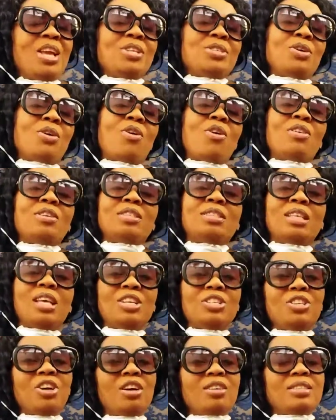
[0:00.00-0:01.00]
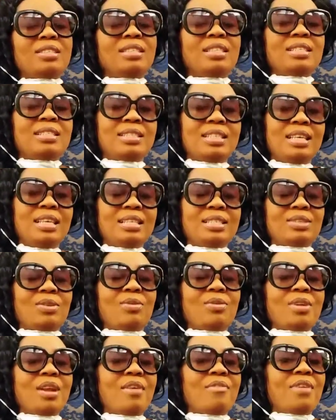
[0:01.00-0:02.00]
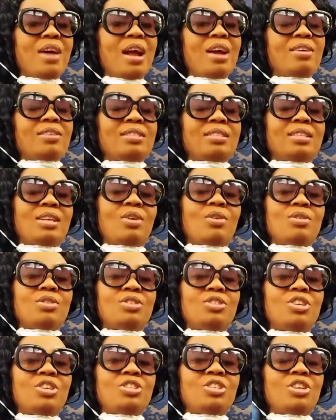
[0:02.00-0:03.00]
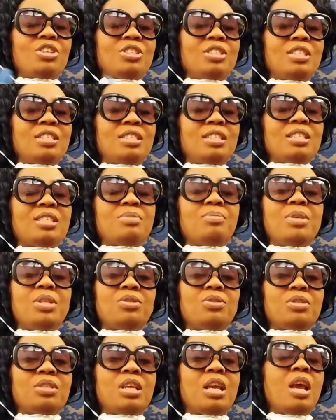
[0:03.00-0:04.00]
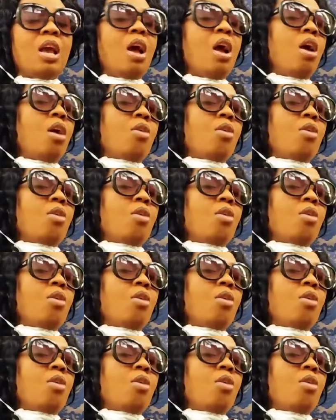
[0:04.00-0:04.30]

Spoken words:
So contagious disease, coronavirus is a contagious disease, means to say